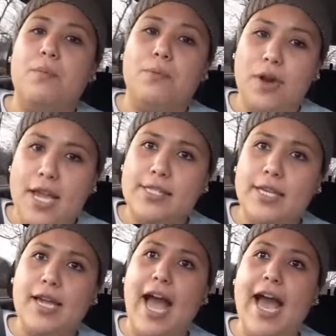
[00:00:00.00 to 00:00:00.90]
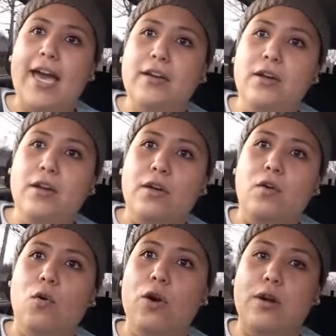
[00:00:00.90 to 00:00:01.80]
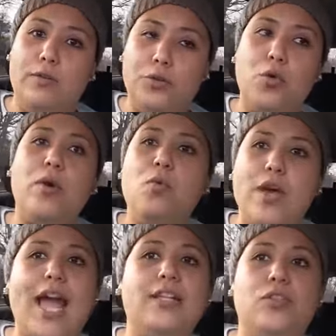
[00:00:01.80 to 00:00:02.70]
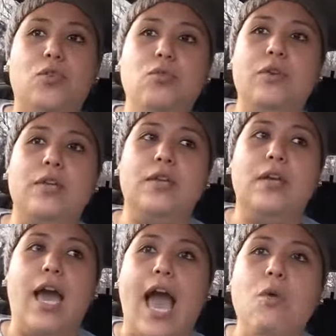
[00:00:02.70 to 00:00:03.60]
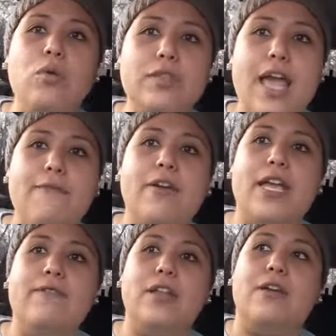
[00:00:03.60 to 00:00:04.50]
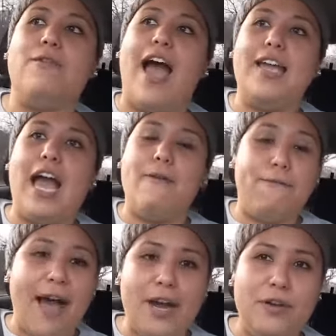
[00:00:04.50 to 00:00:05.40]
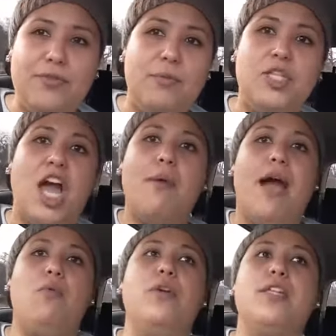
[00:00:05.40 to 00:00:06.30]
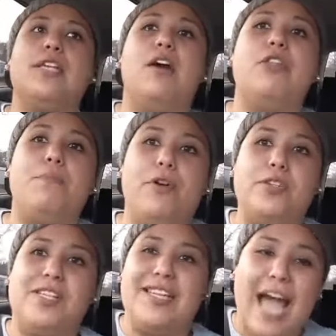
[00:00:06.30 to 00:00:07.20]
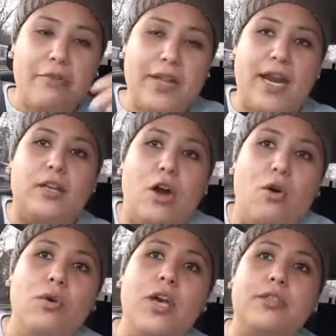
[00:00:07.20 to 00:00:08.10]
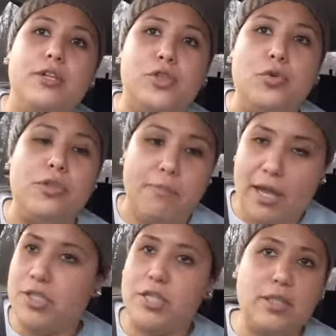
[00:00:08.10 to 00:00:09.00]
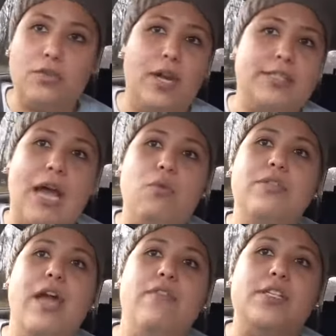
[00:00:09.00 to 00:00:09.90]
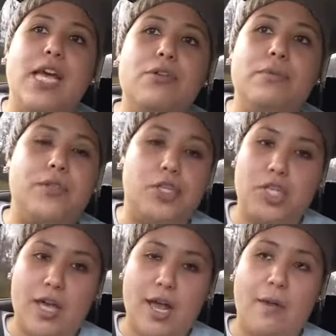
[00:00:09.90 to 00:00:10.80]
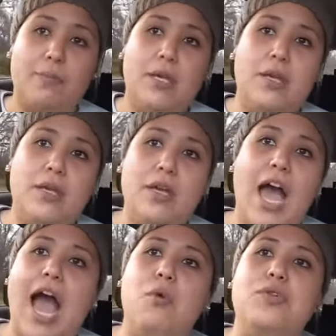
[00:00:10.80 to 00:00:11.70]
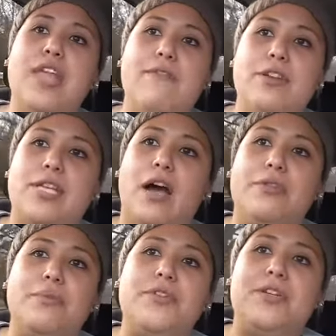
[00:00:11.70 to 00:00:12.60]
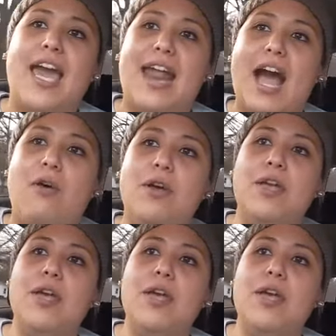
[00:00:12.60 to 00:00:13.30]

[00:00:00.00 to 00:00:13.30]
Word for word: praising God or doing what I do I would never, even if I got fired from a job, I wouldn't tell the person now that I know the truth about Jesus Christ. I would never tell them to shut up. I would never tell them to get out